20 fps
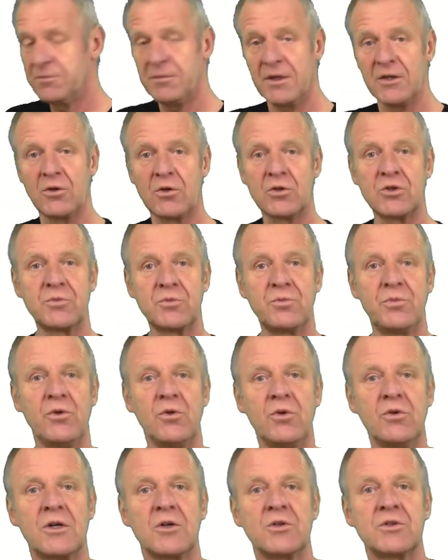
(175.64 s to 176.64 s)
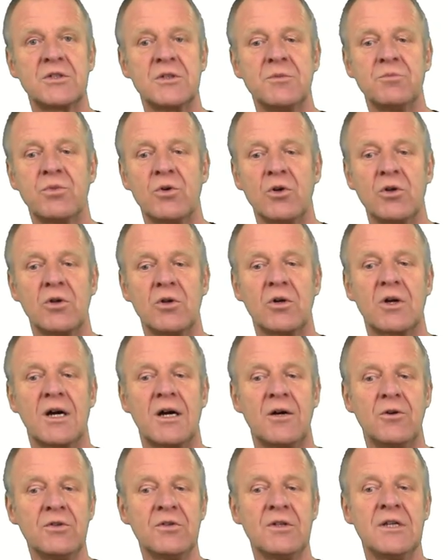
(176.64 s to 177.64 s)
But if the mud pump is
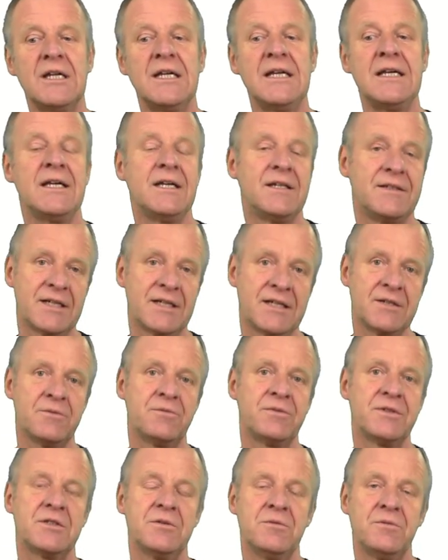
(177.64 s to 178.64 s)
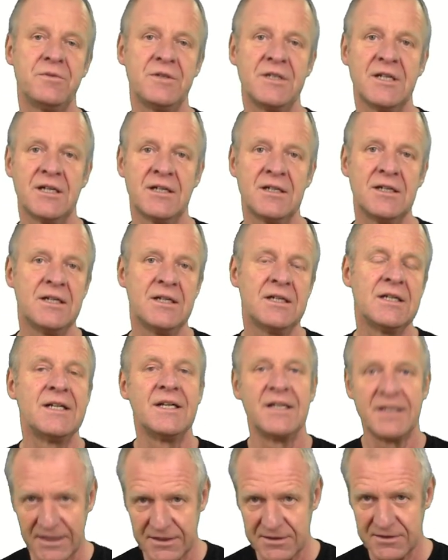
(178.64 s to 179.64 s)
switched off and the mud is still coming out of the
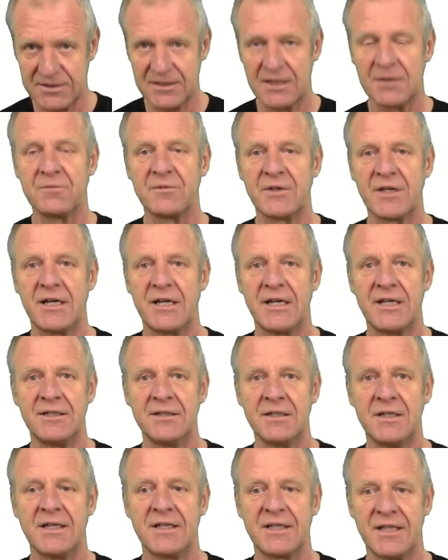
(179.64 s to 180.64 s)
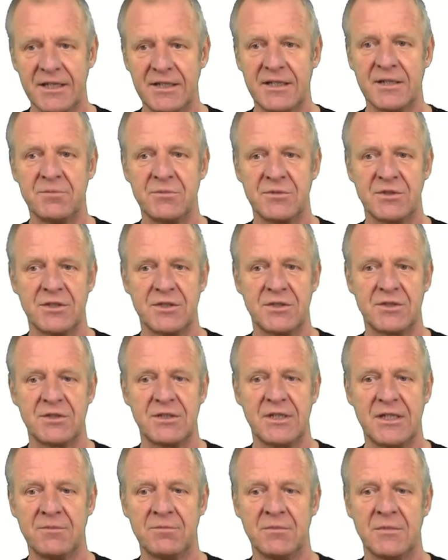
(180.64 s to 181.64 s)
borehole, then we know we have a
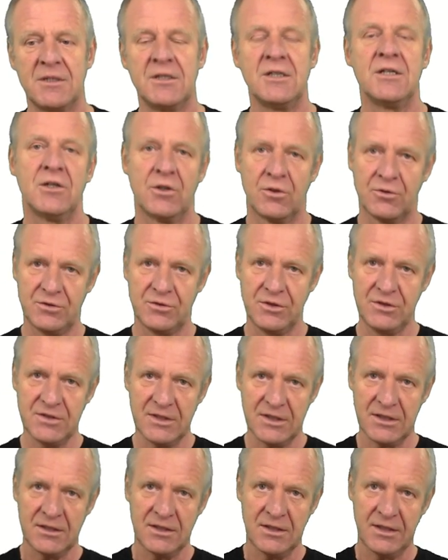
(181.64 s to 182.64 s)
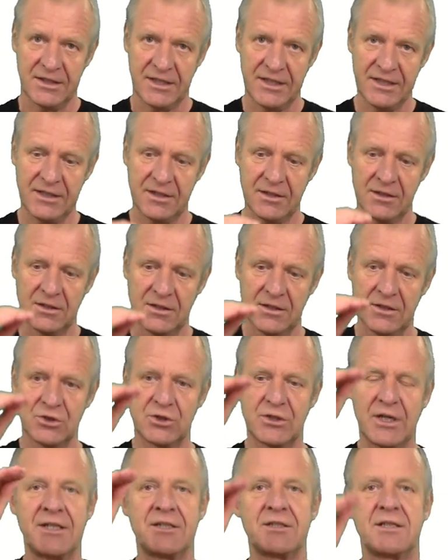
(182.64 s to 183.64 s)
kick in the system. And this
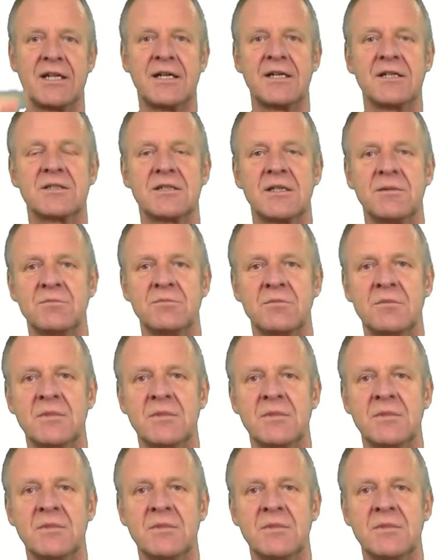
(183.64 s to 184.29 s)
kick will now slowly